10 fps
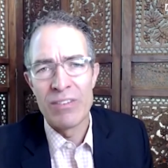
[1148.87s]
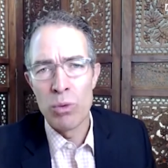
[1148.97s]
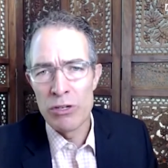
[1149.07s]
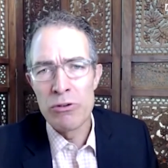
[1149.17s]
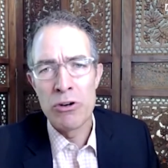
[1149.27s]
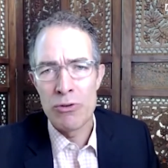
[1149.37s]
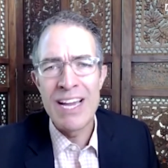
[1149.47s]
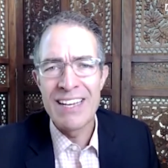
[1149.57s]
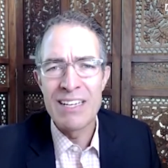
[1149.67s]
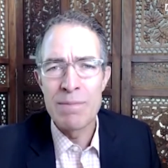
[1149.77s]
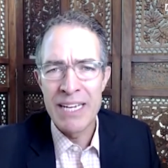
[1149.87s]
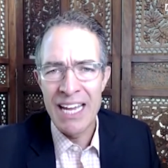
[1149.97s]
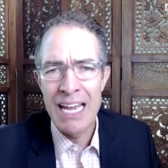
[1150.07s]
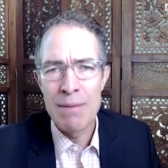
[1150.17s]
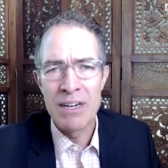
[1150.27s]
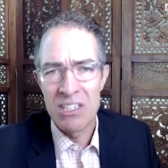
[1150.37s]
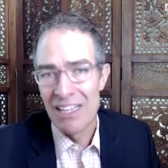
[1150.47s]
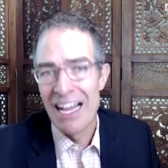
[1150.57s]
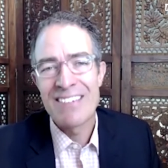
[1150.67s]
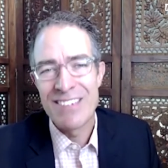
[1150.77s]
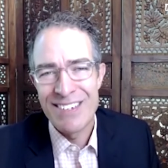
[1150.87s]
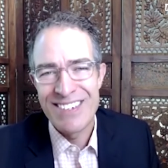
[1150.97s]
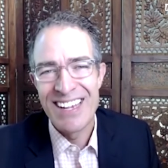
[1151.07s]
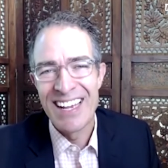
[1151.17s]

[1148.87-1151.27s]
What you created became a colossus,